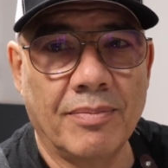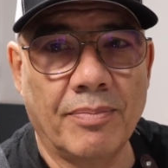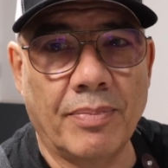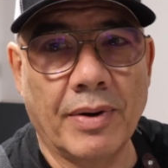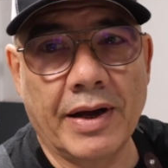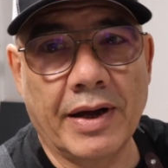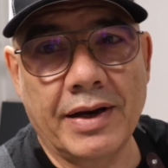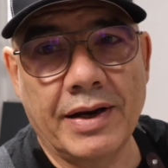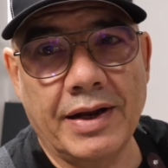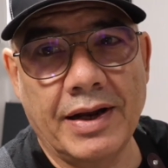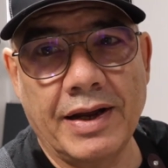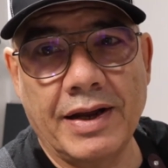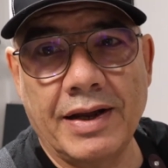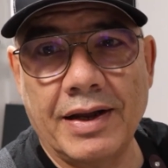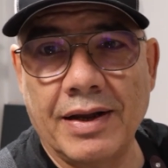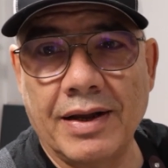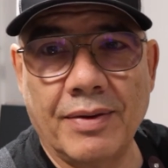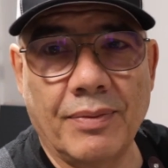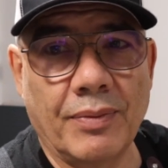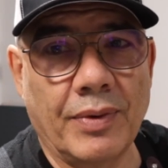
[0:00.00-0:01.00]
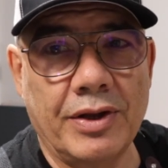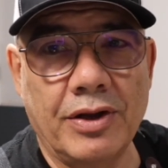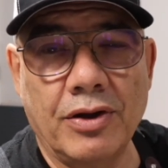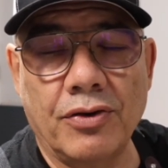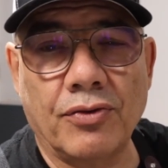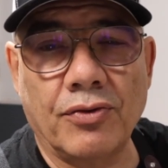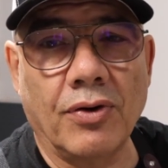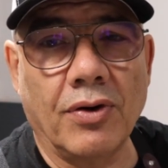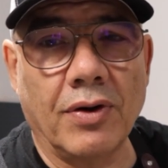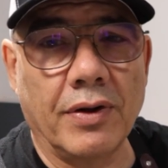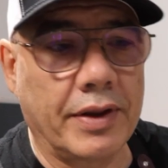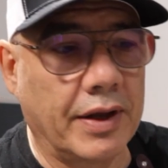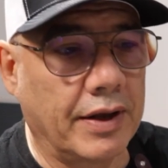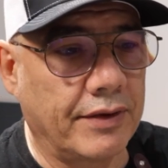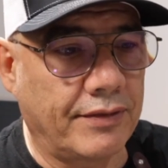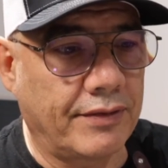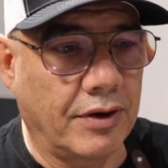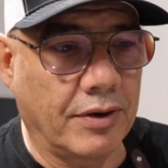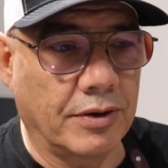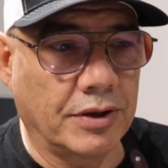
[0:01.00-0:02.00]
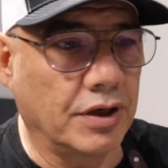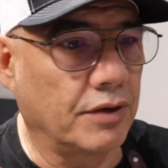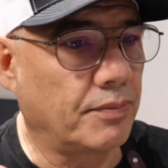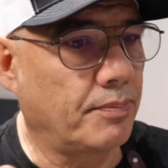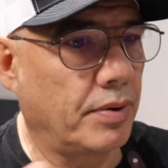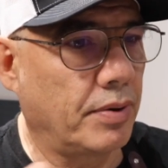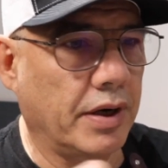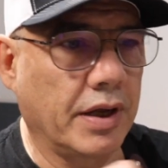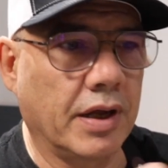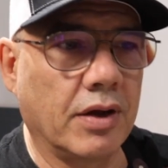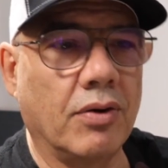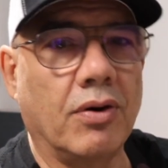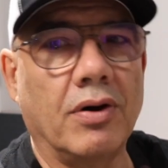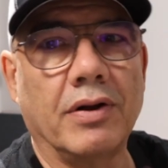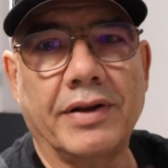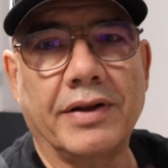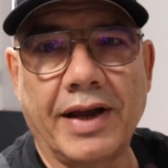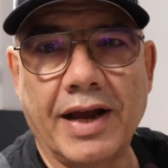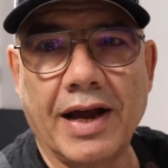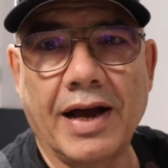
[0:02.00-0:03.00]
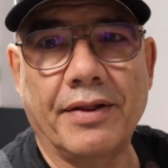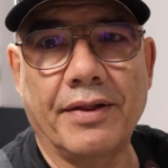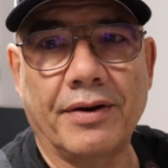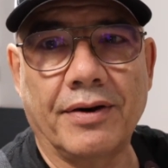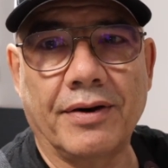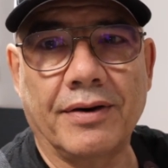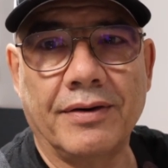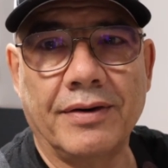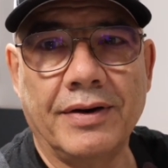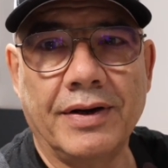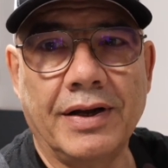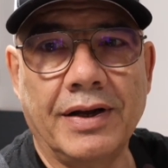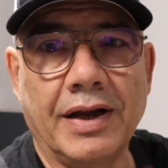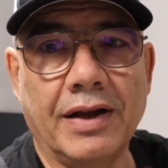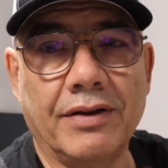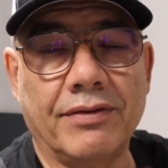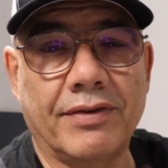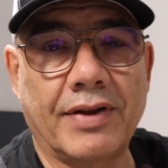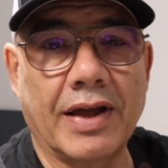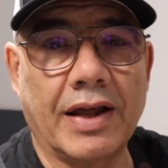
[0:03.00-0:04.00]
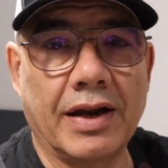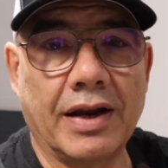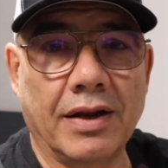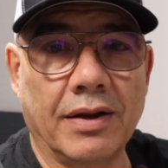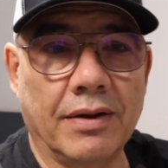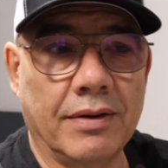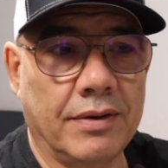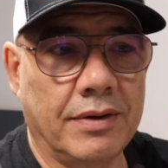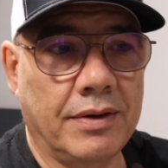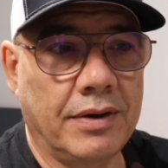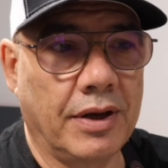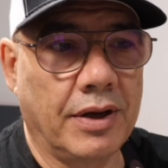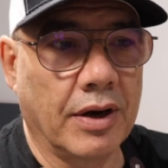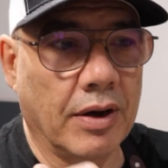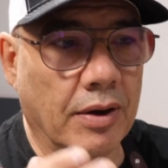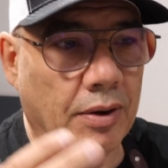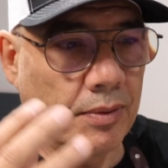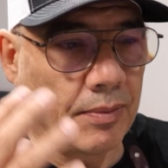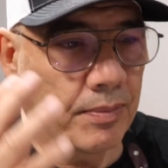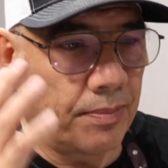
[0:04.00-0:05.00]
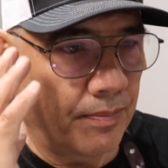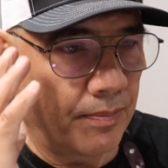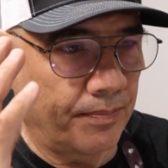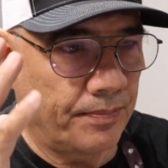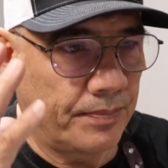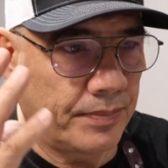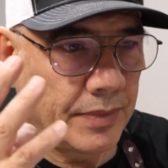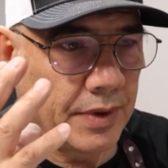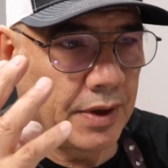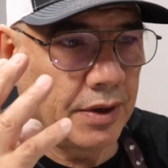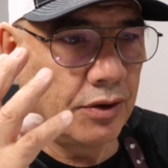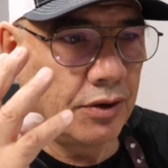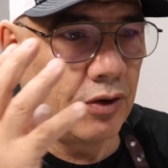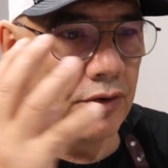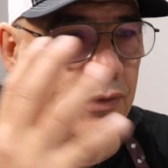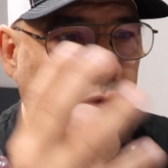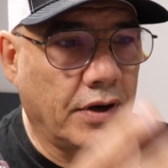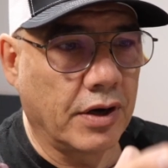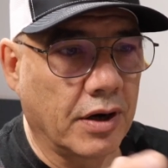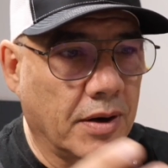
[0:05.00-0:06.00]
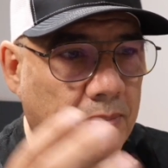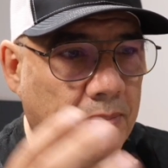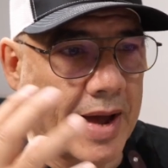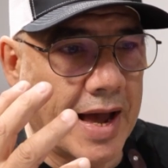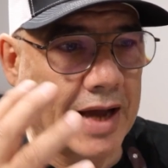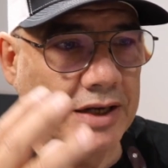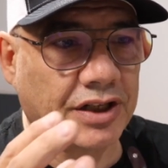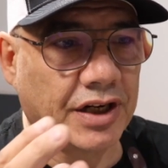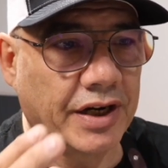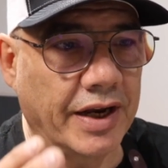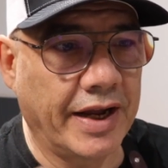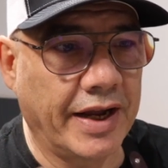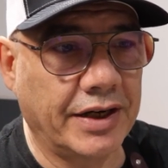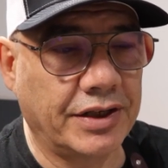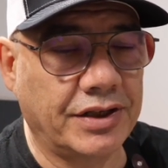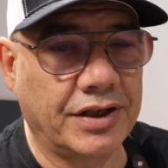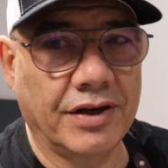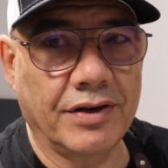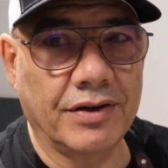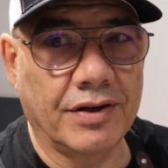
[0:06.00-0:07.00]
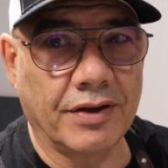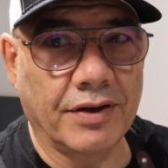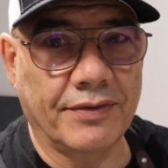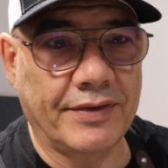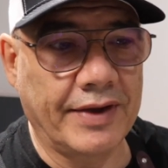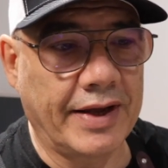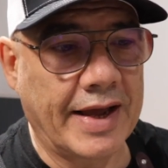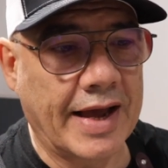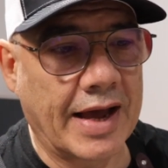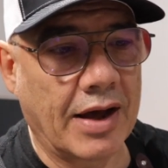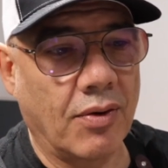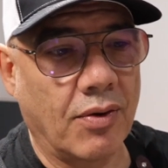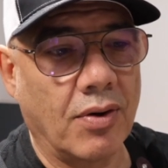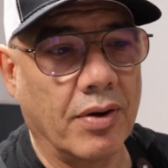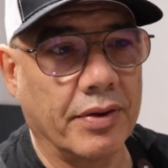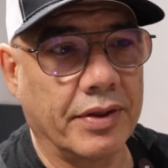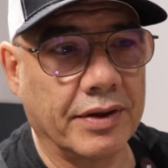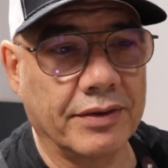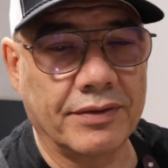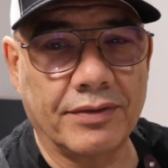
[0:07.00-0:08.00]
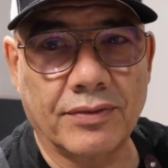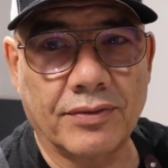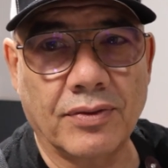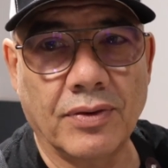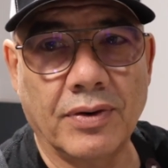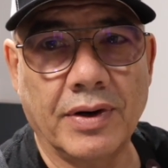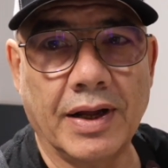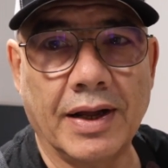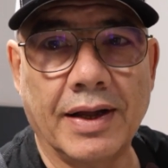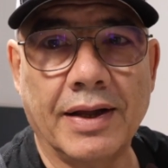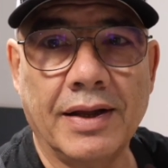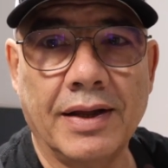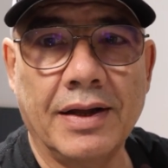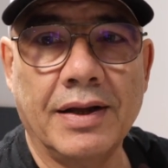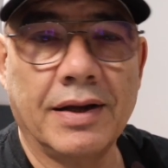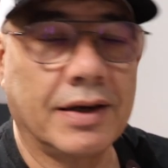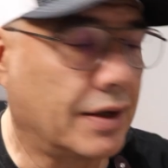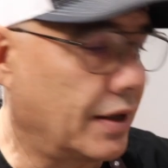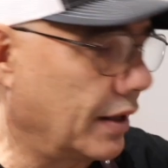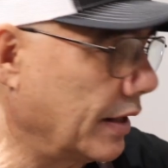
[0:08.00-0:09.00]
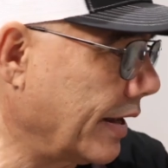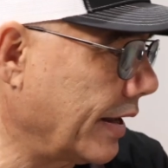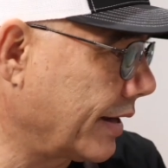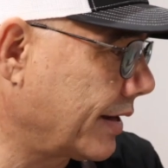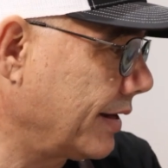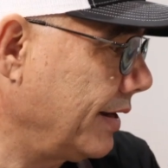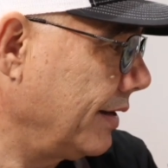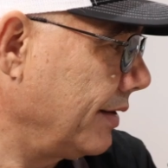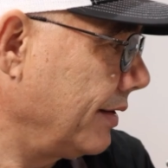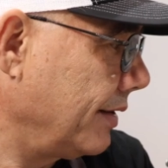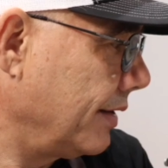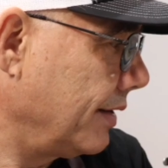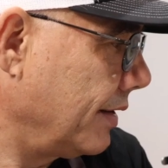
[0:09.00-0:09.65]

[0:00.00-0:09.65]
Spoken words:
But when you draw this, you're just putting it all together instead of using your imagination to see how all this is going to click.